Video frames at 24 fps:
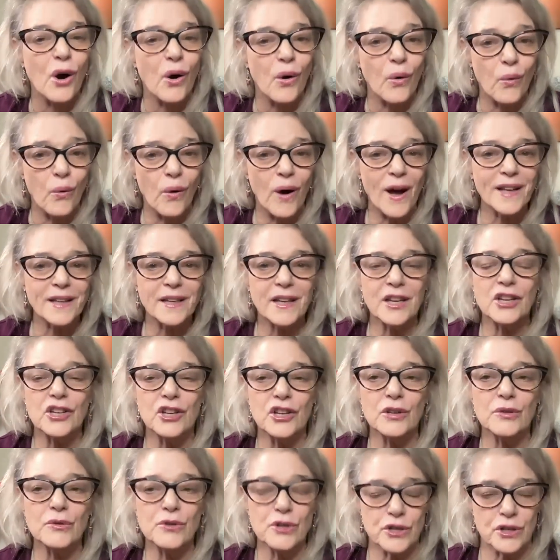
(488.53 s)
What can
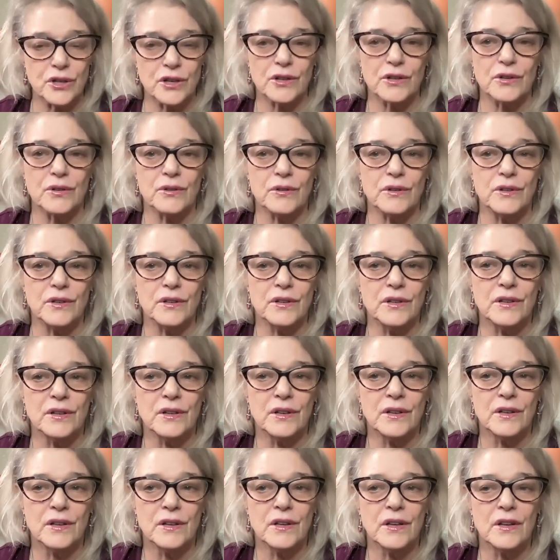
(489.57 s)
you do
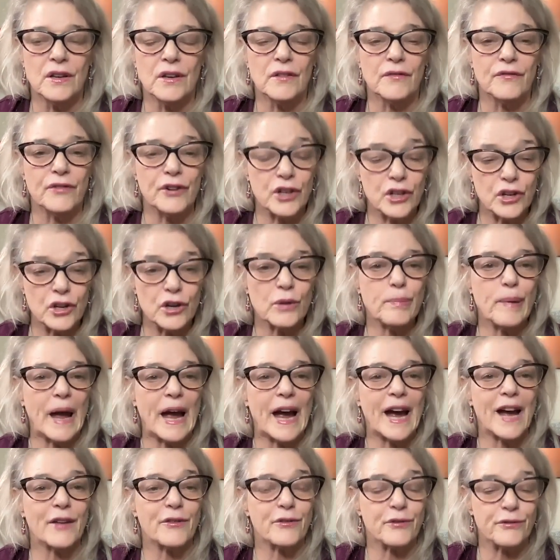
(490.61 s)
for your
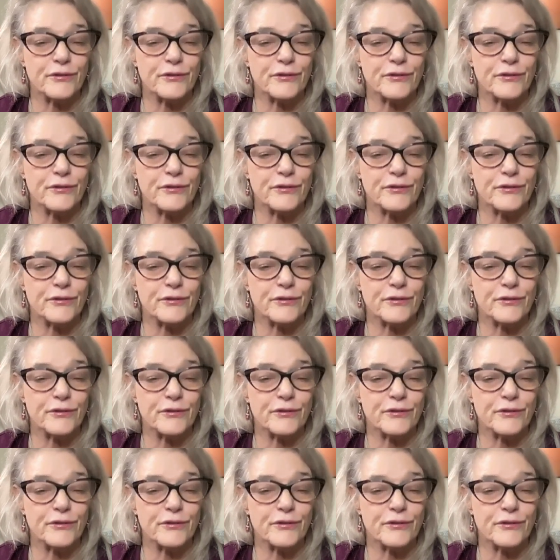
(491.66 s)
path